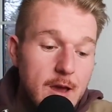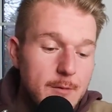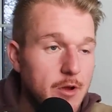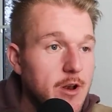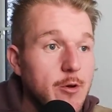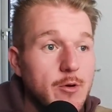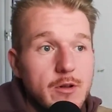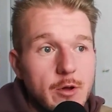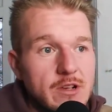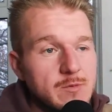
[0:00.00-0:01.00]
But
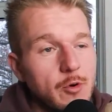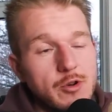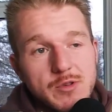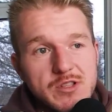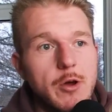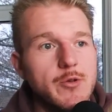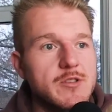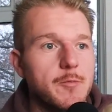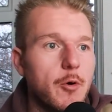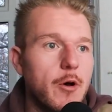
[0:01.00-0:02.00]
Lewis Morgs was so
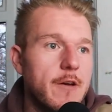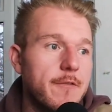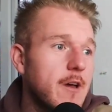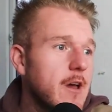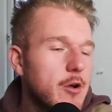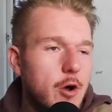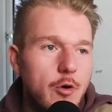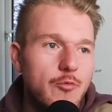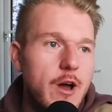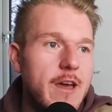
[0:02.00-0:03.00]
supportive,
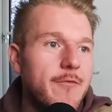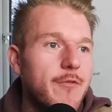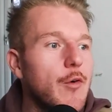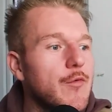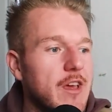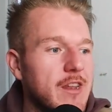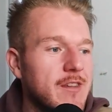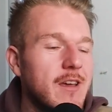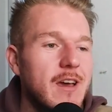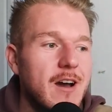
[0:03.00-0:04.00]
got right involved
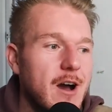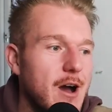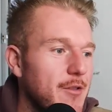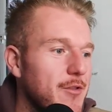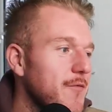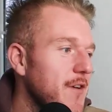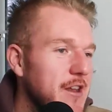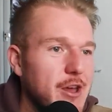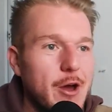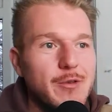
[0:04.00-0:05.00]
in the
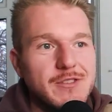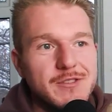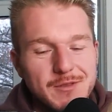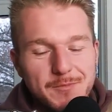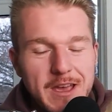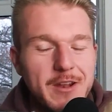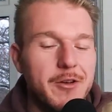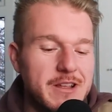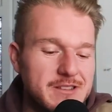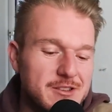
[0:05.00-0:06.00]
videos and being
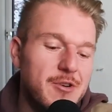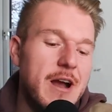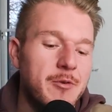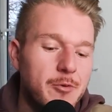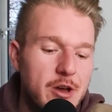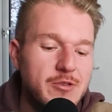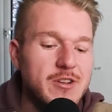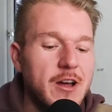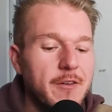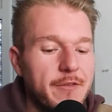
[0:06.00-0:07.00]
on Instagram and all those
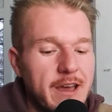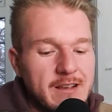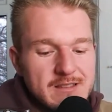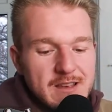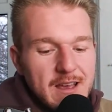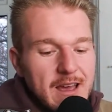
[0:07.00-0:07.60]
kind of things.